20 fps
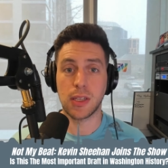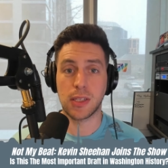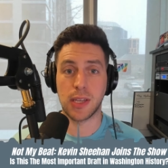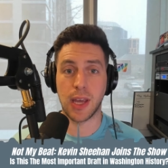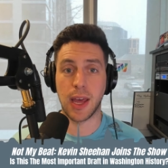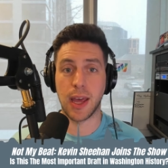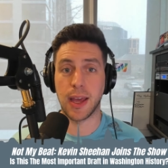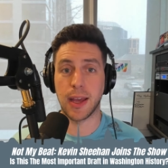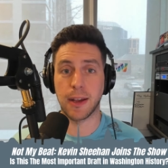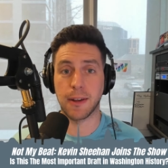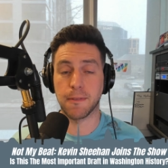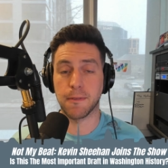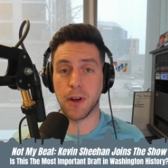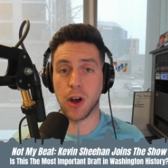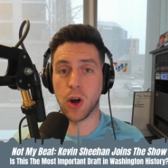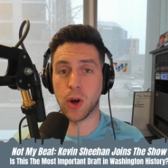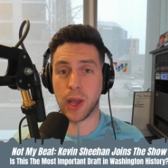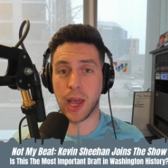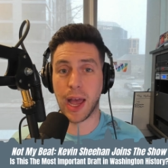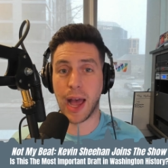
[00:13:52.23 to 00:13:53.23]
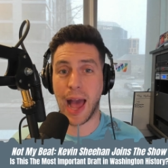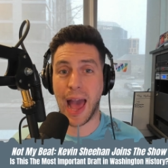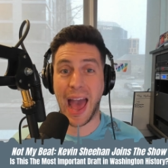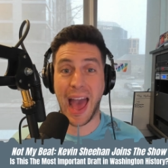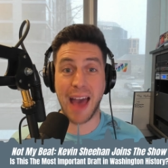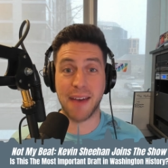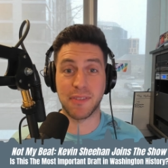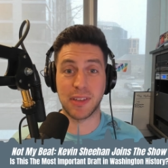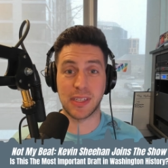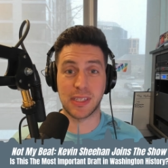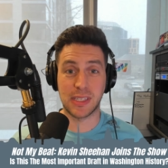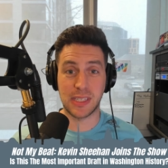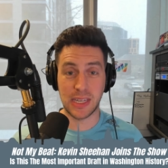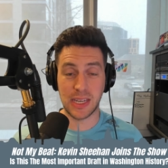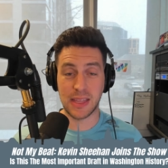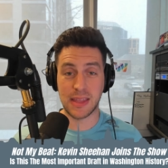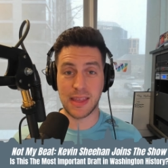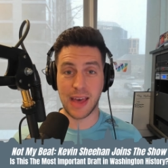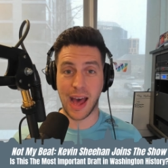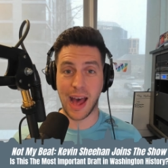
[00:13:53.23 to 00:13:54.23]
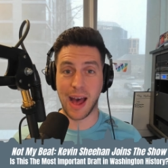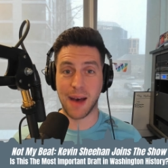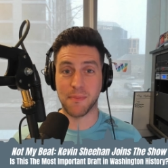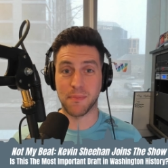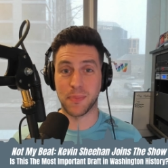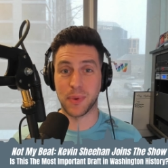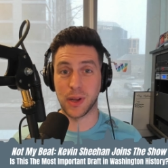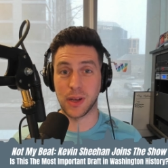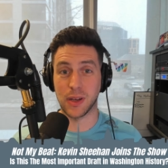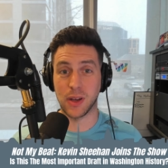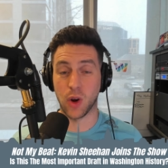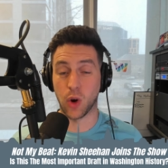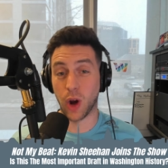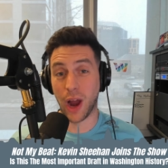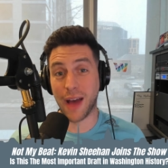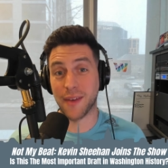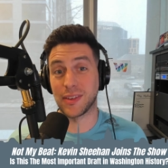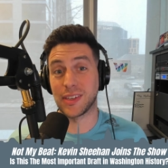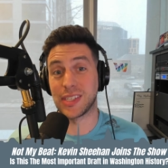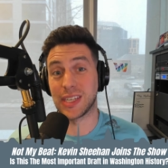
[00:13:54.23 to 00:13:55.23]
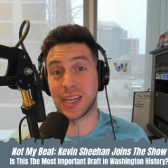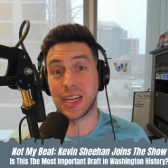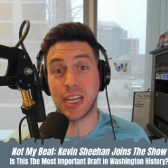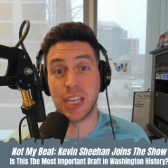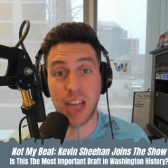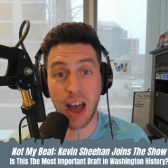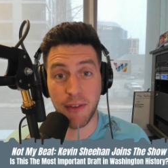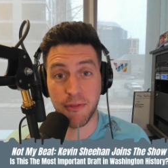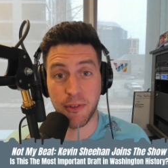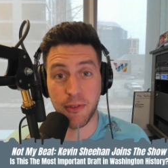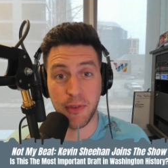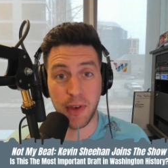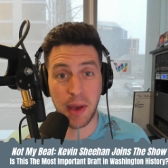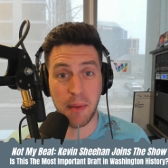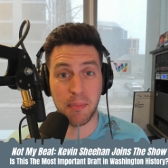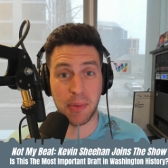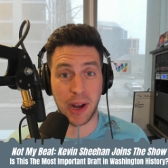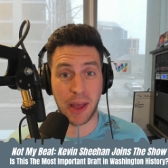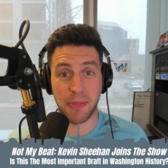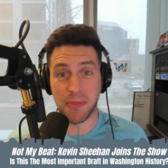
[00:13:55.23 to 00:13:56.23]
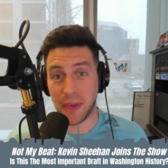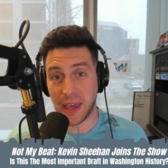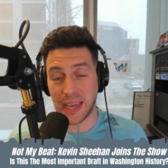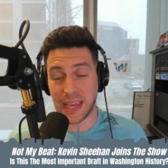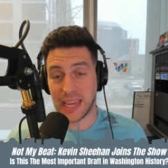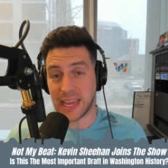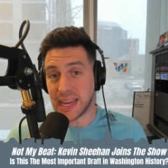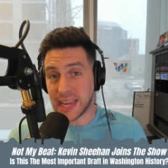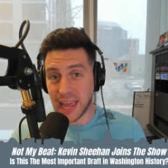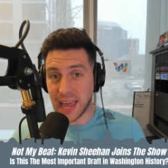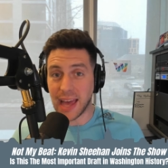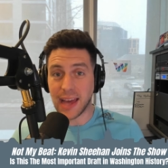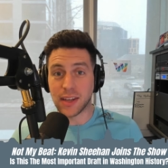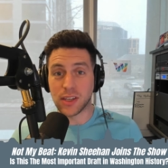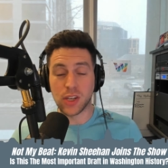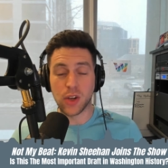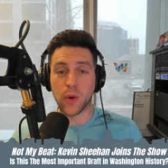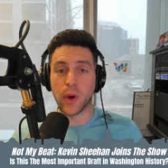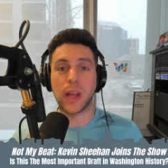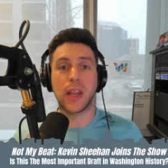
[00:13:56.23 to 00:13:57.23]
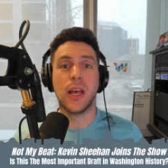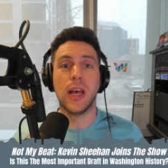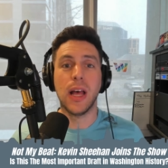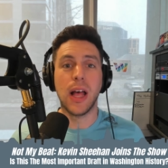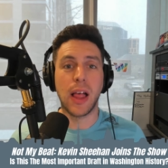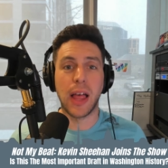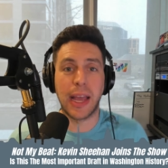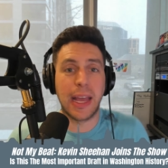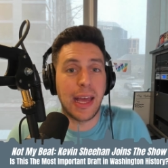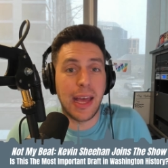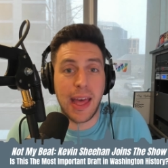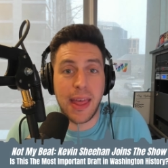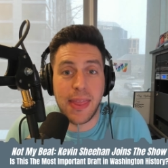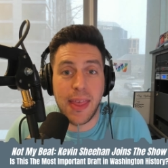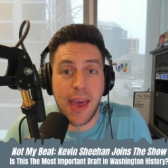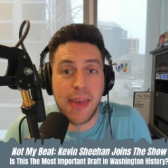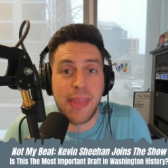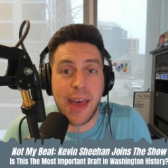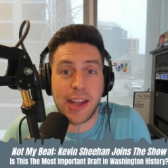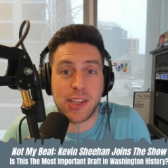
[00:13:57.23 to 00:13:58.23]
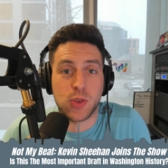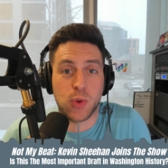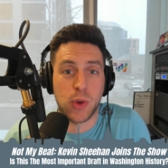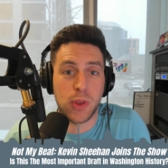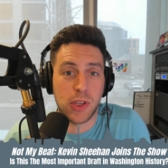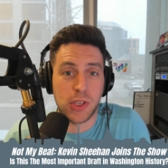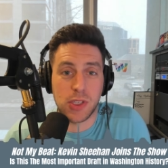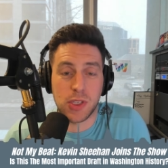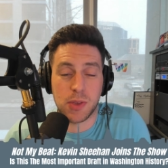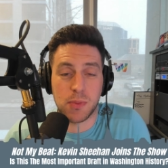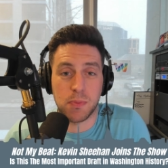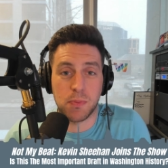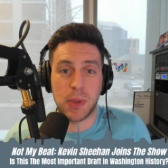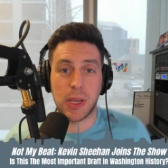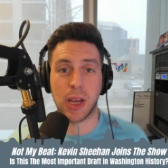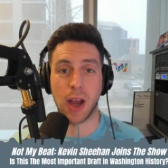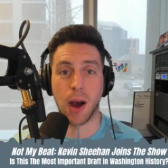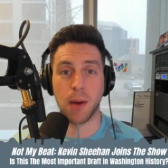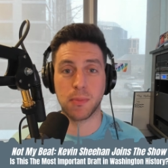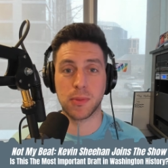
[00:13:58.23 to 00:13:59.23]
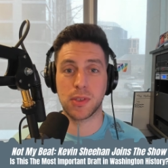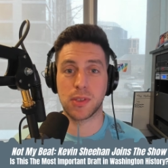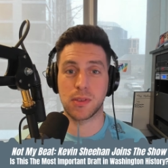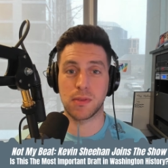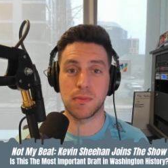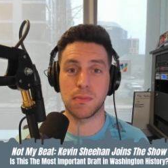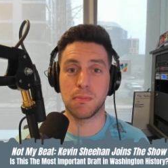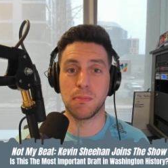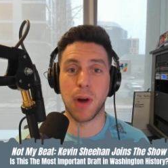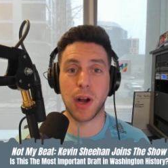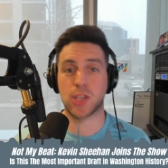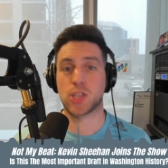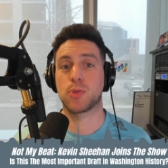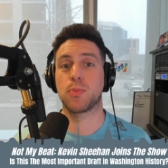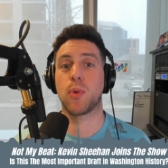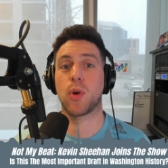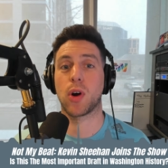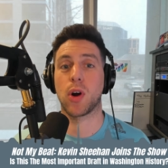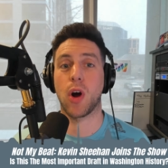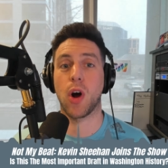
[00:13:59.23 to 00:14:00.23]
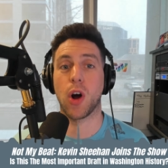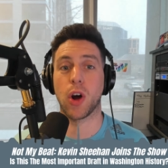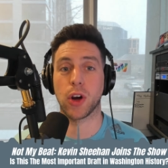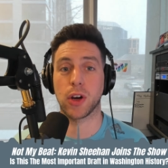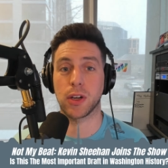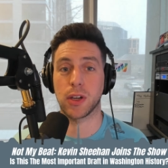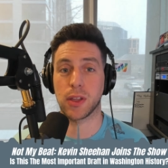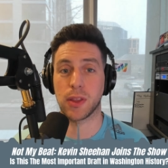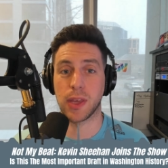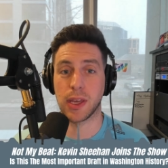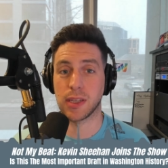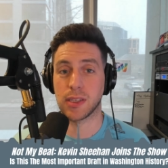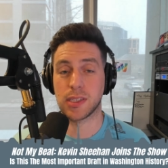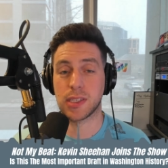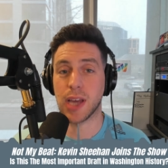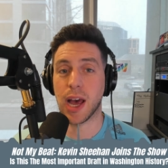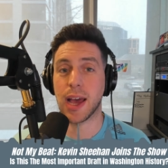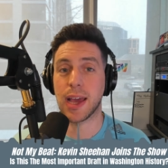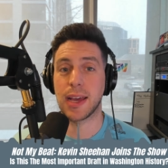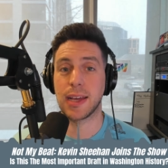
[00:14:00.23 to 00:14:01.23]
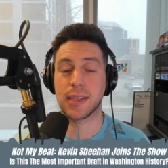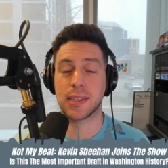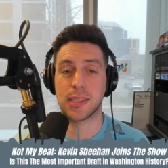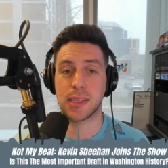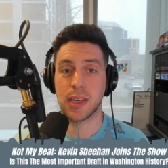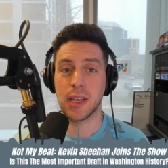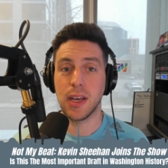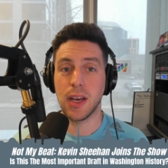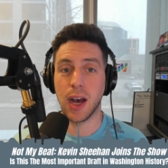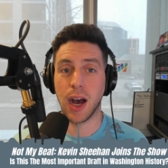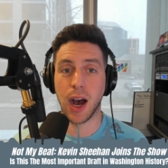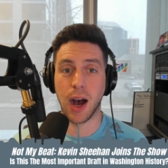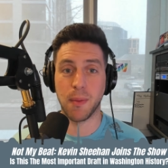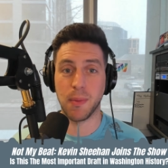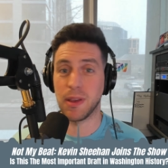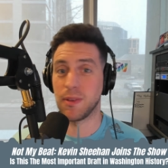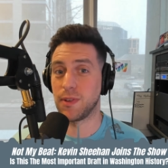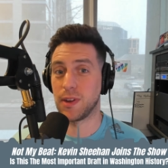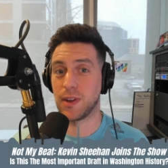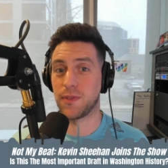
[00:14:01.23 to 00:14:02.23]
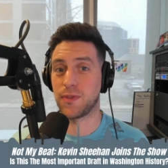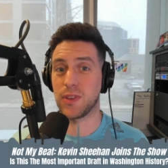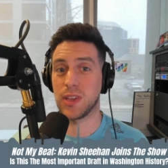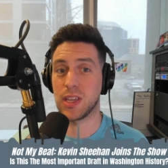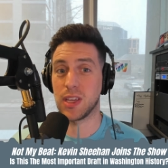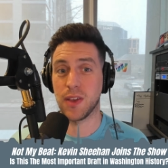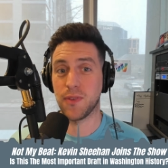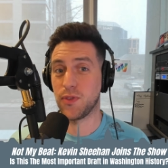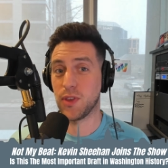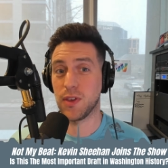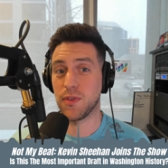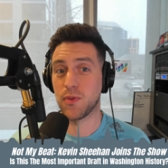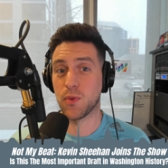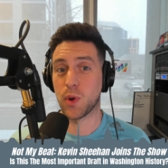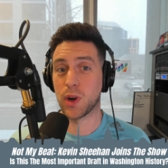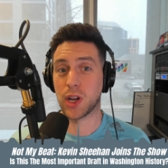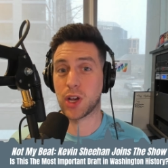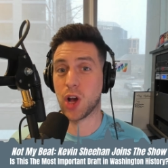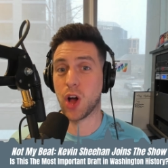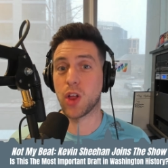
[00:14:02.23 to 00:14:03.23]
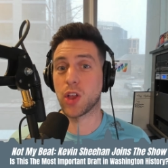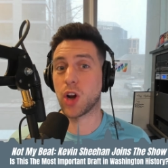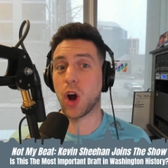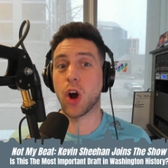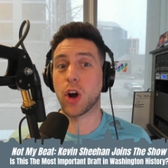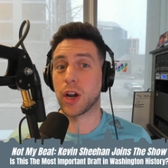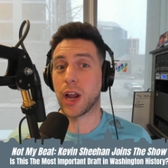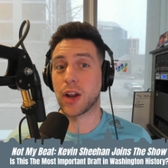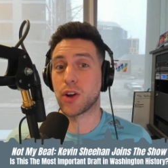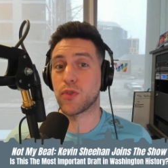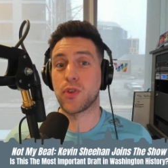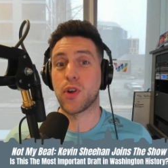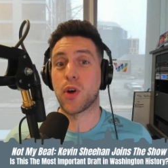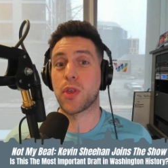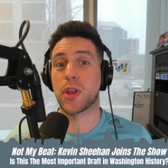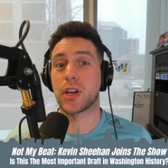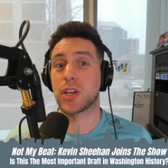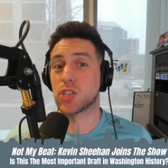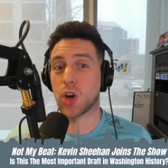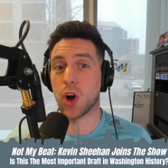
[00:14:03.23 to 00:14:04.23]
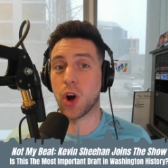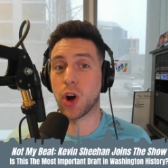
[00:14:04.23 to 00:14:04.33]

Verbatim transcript: saying, okay, I haven't seen that, but or haven't seen enough of it, but I think he can do it. Like, and and that's where this becomes much more art than science. Um, even if if you even want to call it art, I don't even know that it's